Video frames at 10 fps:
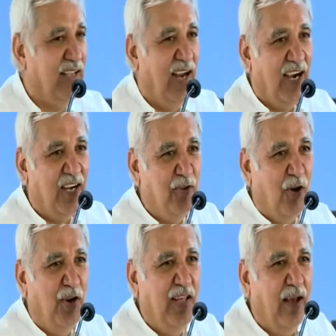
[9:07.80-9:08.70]
that, you
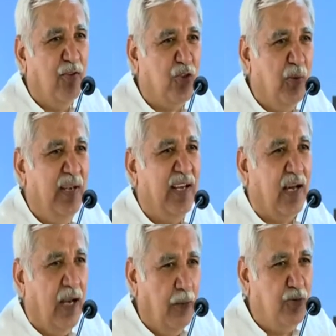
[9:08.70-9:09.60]
already have so many
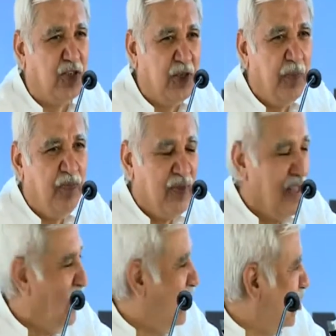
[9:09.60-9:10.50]
clubs,
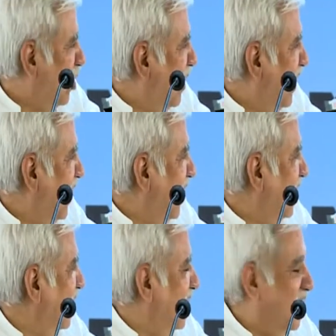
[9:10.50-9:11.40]
so many
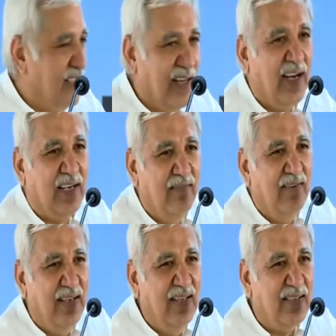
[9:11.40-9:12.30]
other
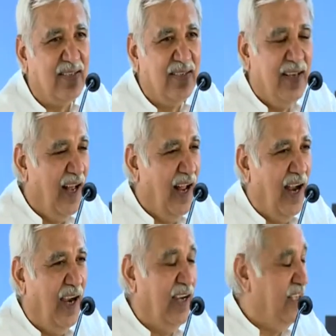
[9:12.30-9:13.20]
activities,
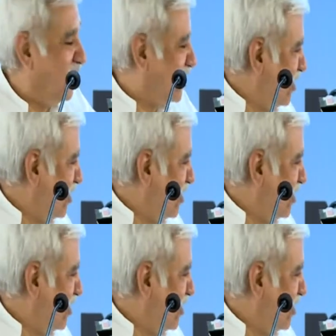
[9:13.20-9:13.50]
and just